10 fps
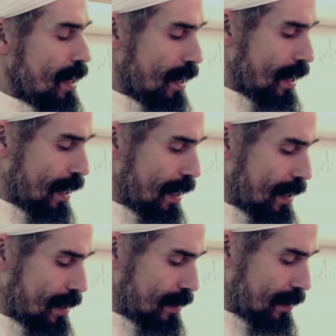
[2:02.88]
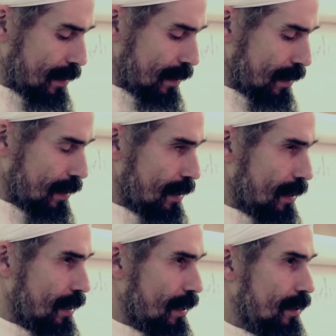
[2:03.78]
and
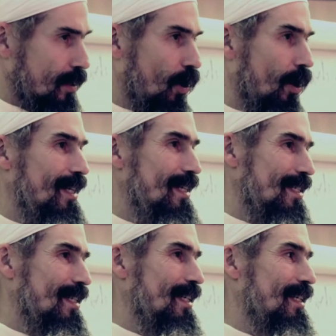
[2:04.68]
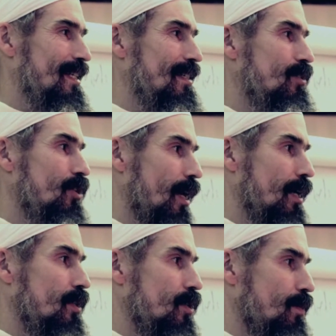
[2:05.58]
it's not easily
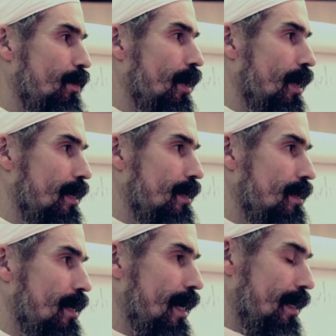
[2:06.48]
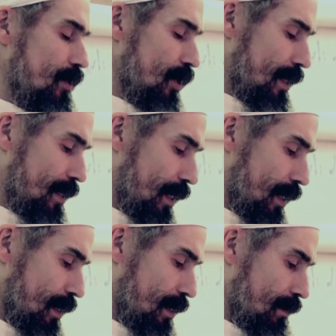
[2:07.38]
changed by energetic
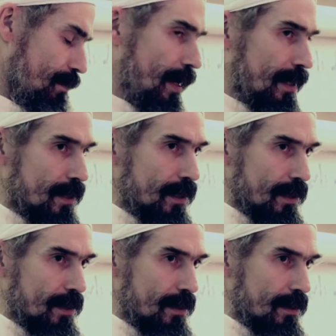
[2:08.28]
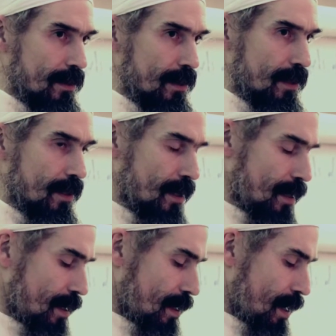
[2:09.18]
medicine.
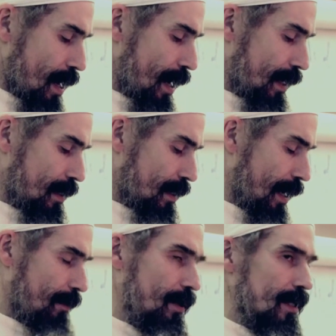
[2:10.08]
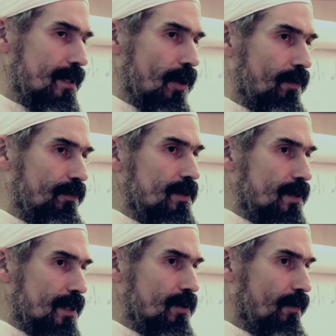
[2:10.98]
And that means
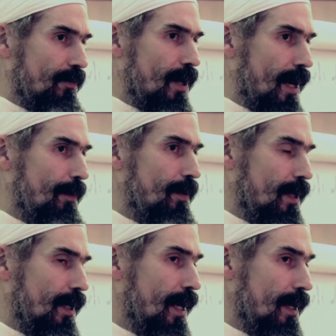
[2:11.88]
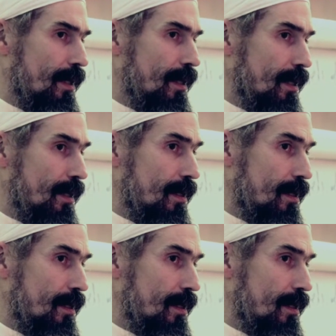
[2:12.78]
it's often happening at the